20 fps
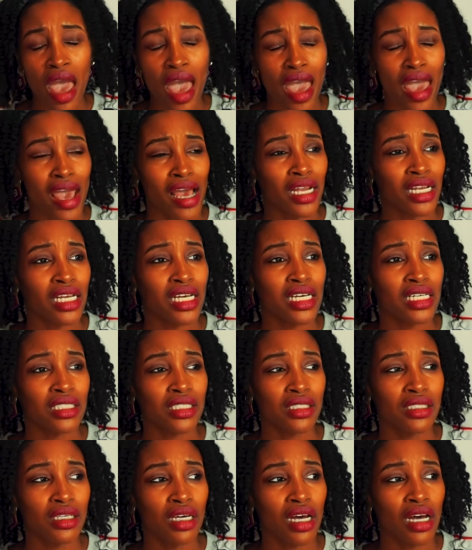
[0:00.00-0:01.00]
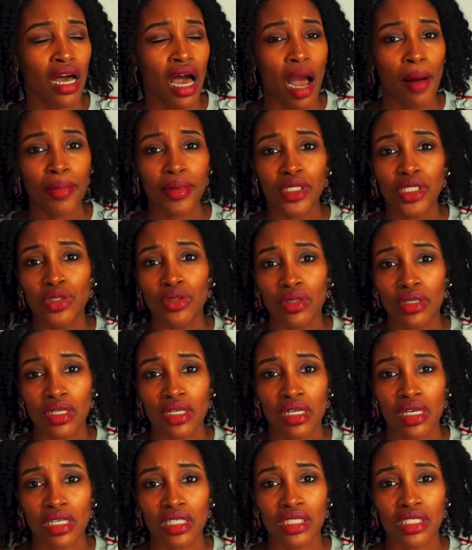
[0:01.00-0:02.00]
and it's an
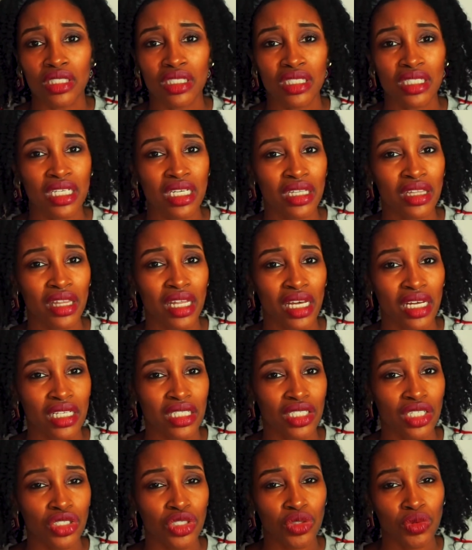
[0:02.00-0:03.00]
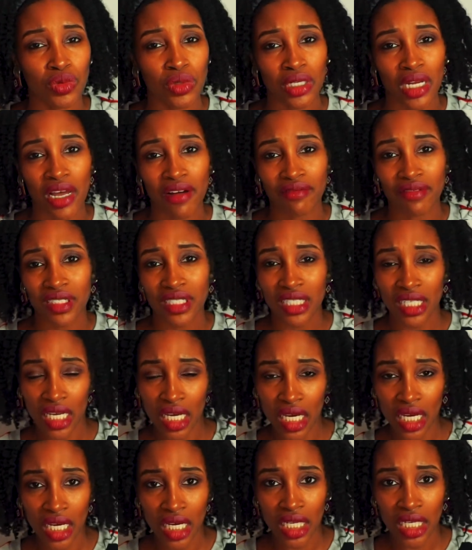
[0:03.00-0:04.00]
opportunity to see things that you wouldn't have
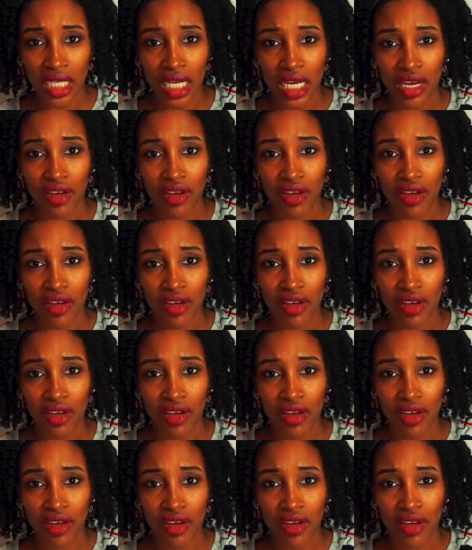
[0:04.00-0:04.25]
seen